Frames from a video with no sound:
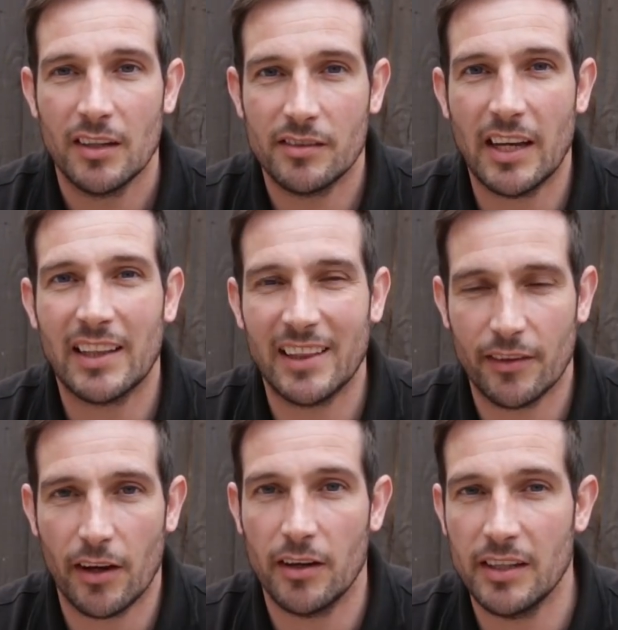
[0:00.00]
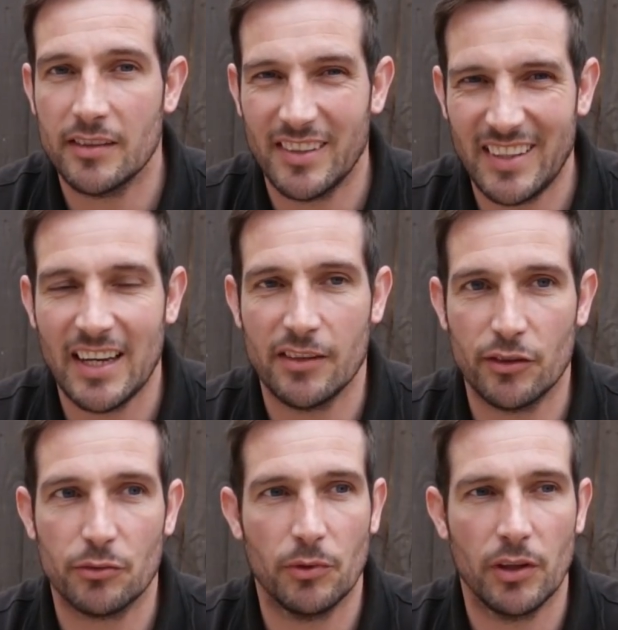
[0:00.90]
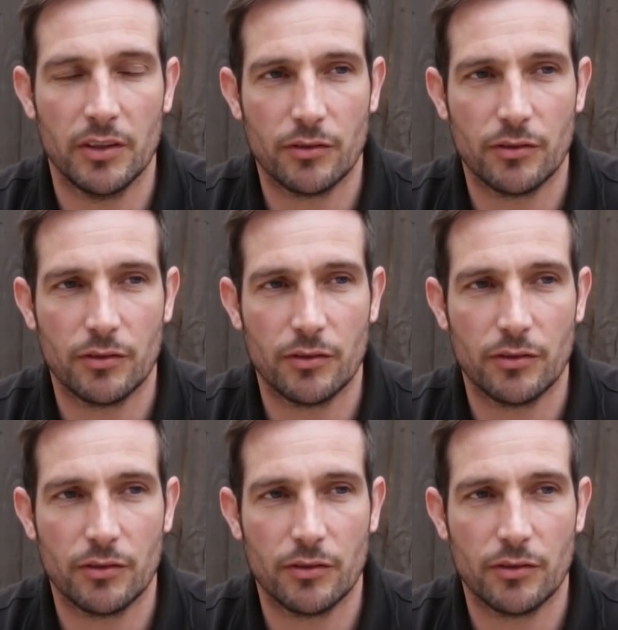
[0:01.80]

Settle down is a dangerous word.